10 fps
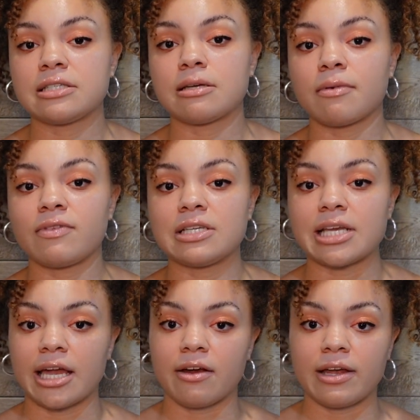Some of
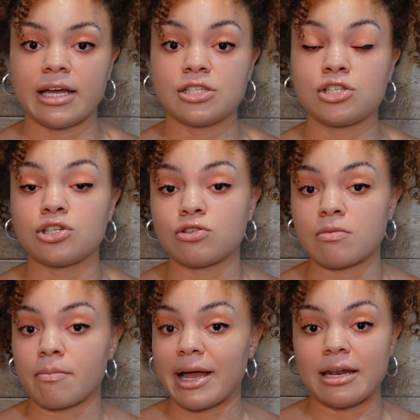these areas
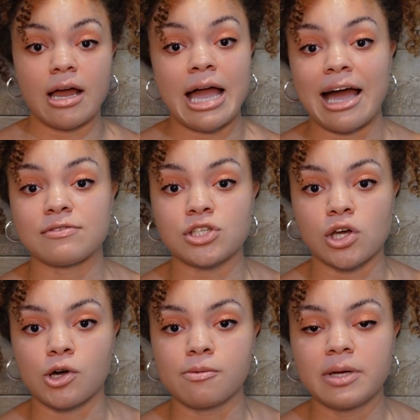too might not have
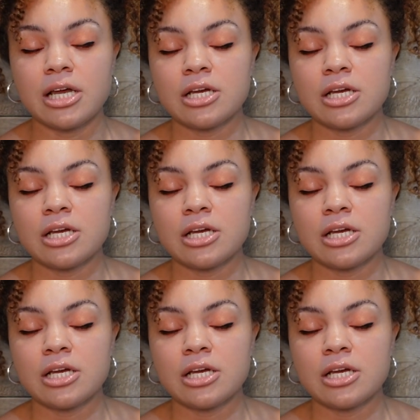soap,